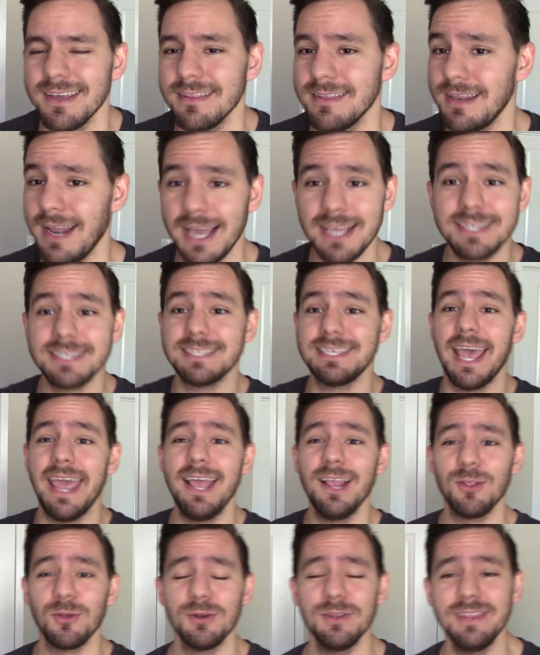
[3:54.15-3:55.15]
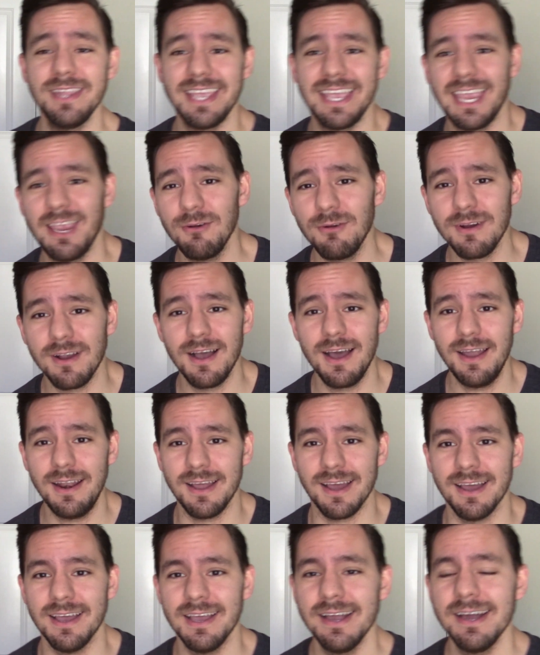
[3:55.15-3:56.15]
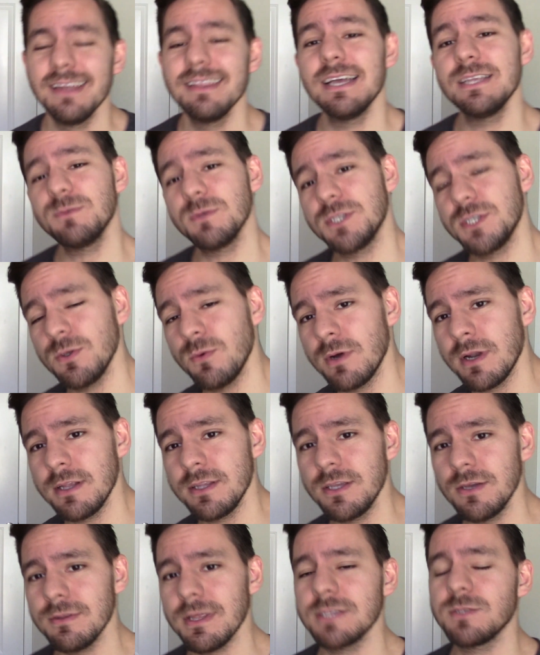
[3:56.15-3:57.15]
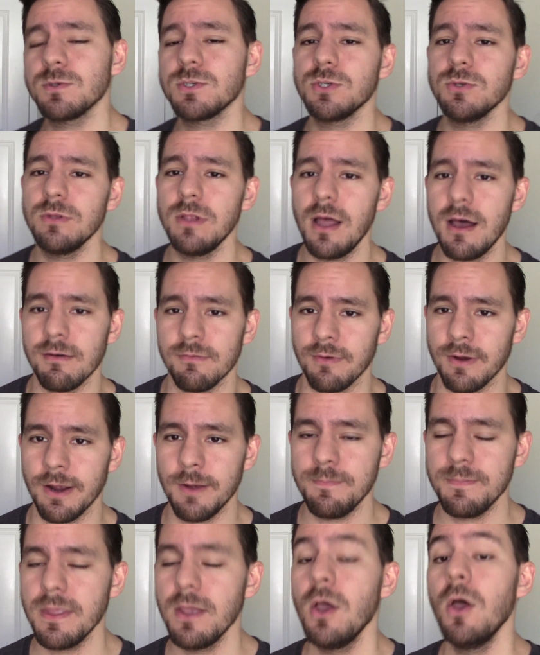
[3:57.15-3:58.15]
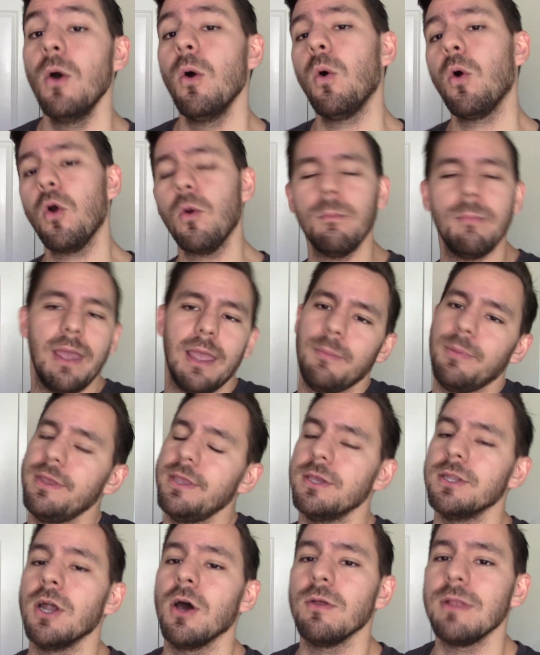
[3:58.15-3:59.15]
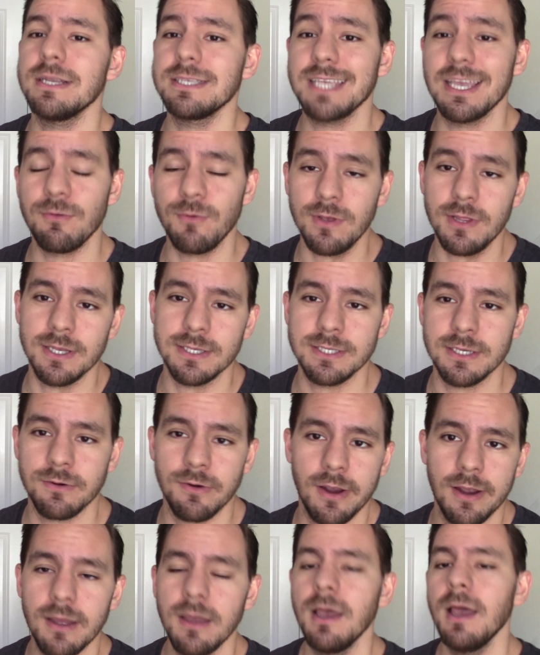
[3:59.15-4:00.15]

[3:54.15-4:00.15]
Then I'd say learn the hiragana. That's what you want to do. That's what you love, right? Or maybe, you know, let's get realistic, right?